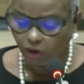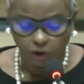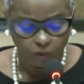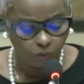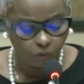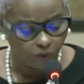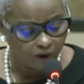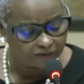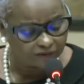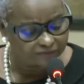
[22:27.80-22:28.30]

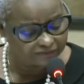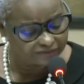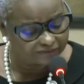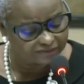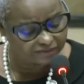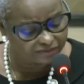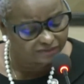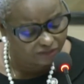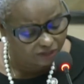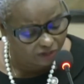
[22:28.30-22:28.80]
What is
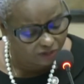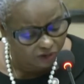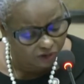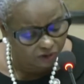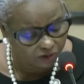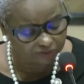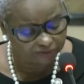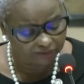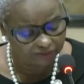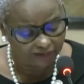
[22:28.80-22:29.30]

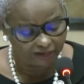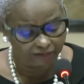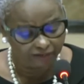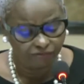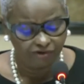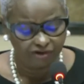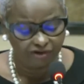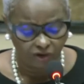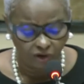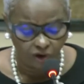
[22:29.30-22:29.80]
known and
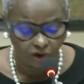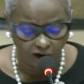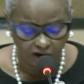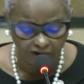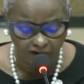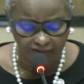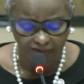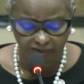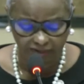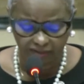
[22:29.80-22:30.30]

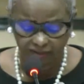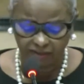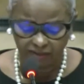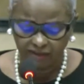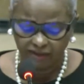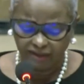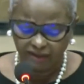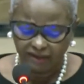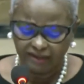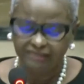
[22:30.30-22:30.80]
recorded
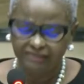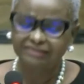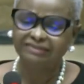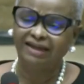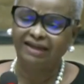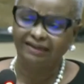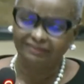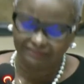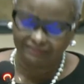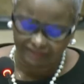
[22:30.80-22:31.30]
is
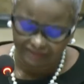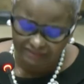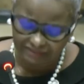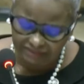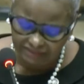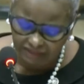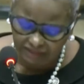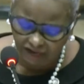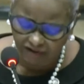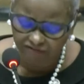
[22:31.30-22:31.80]
that this
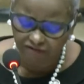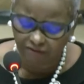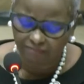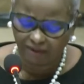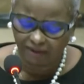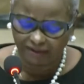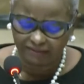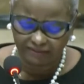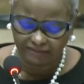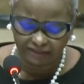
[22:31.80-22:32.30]

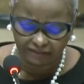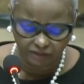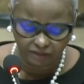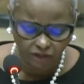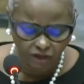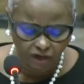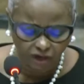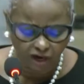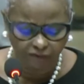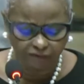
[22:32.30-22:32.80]
government
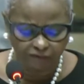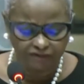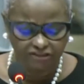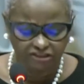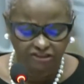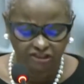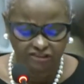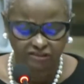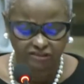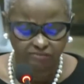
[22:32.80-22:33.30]

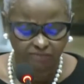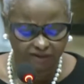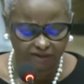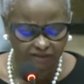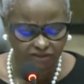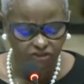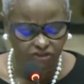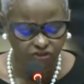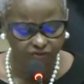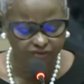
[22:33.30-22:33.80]
encourages
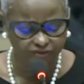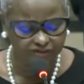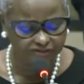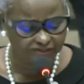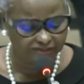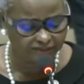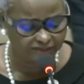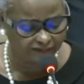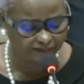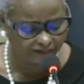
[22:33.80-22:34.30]
ministries
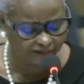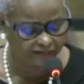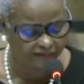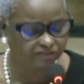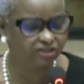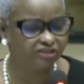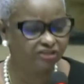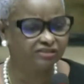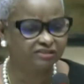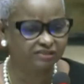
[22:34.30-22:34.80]
and
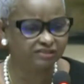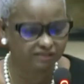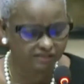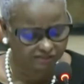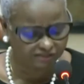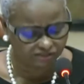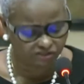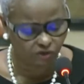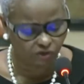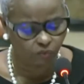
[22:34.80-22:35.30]

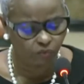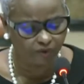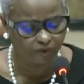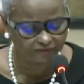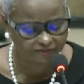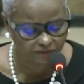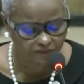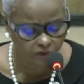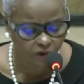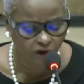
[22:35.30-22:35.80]
agencies to
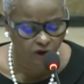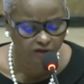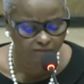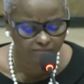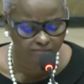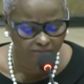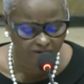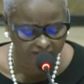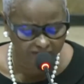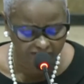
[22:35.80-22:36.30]
withhold
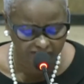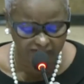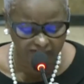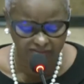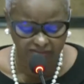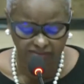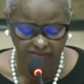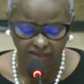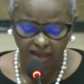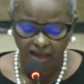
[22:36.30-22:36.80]

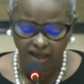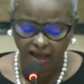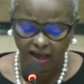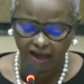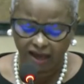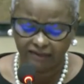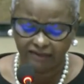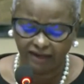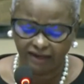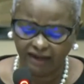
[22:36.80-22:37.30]
monies
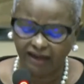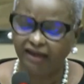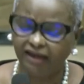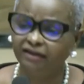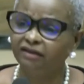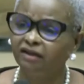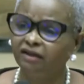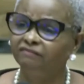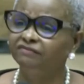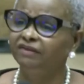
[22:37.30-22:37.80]
at the
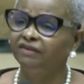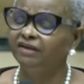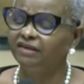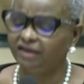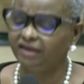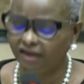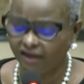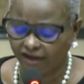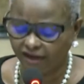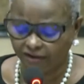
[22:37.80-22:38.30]
end of the
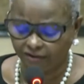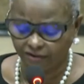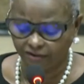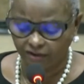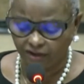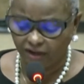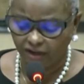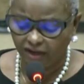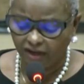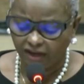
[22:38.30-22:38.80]
year
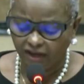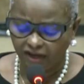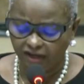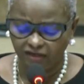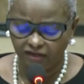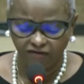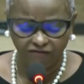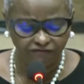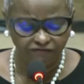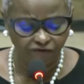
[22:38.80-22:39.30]
in
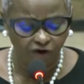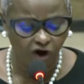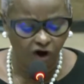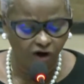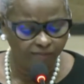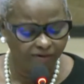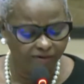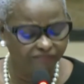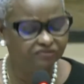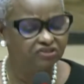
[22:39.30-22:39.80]
the
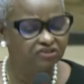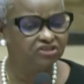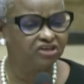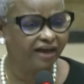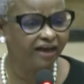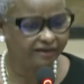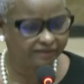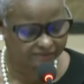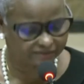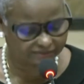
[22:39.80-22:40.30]
form of
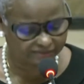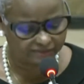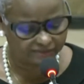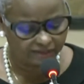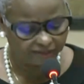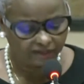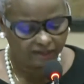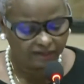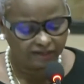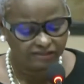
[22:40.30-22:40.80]
checks
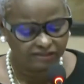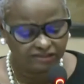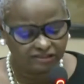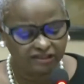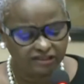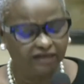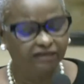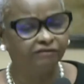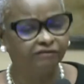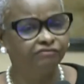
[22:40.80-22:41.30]

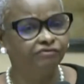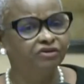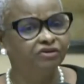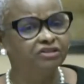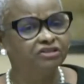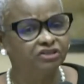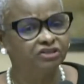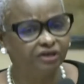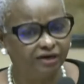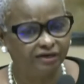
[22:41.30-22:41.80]
instead of
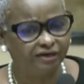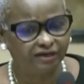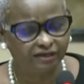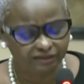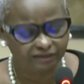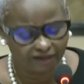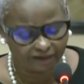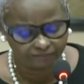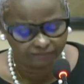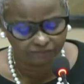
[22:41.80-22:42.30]
returning
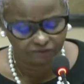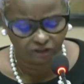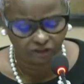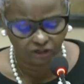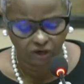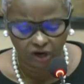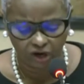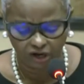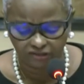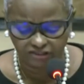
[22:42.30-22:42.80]
them to the
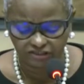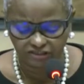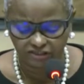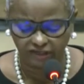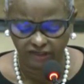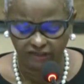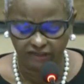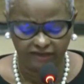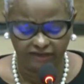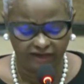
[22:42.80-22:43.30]

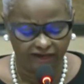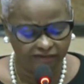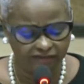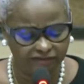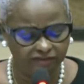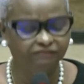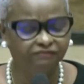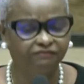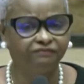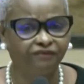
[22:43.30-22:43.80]

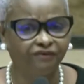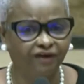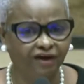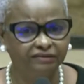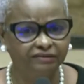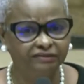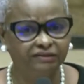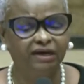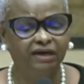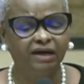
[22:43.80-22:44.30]
consolidated
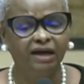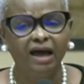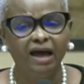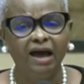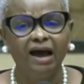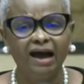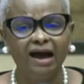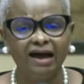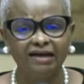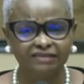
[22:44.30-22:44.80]
fund
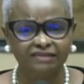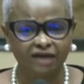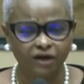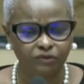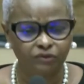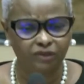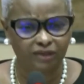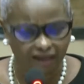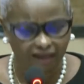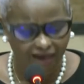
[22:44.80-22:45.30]
as
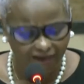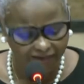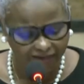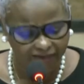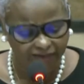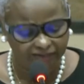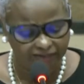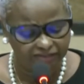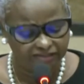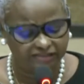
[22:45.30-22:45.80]

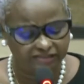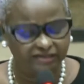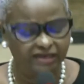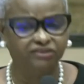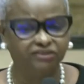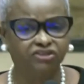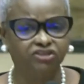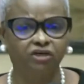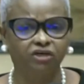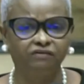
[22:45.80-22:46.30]
outlined in
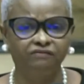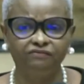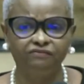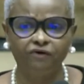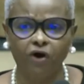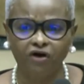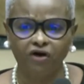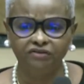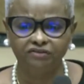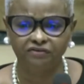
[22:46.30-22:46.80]
Section
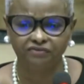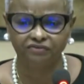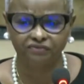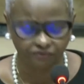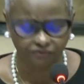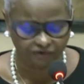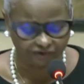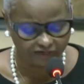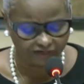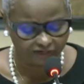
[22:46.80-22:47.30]

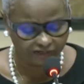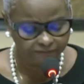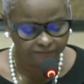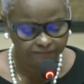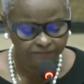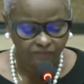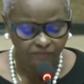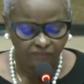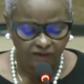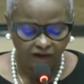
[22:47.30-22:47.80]
43
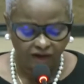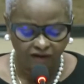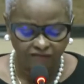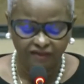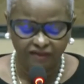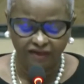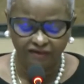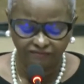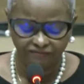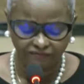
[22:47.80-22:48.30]
of
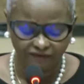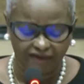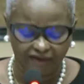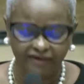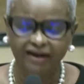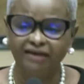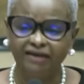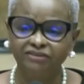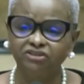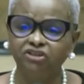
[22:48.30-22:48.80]
the
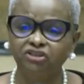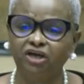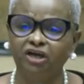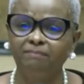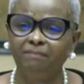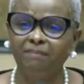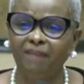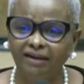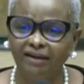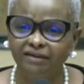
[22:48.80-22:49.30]
Financial
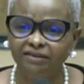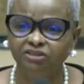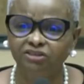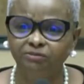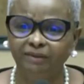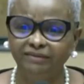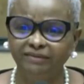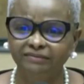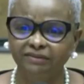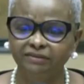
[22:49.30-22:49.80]

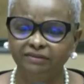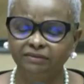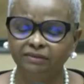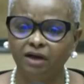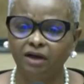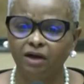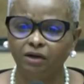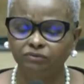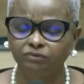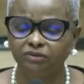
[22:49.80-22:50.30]
Management and
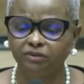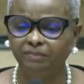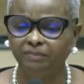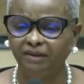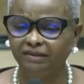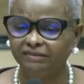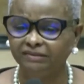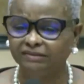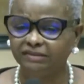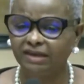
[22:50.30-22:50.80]

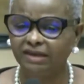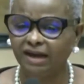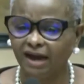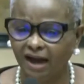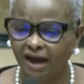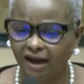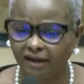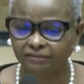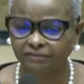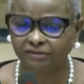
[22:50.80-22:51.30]
Accountability
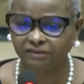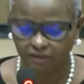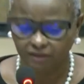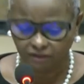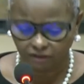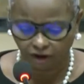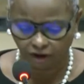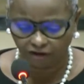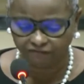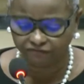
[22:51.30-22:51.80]
Act
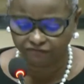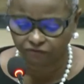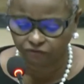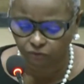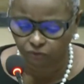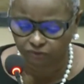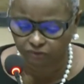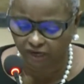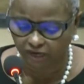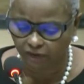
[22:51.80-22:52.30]
of
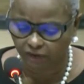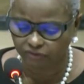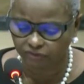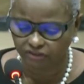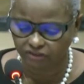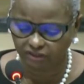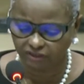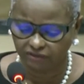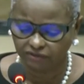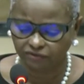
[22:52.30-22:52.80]

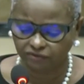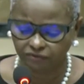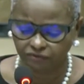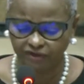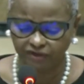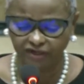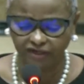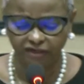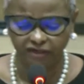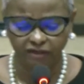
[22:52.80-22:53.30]

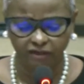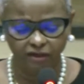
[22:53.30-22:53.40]
2003.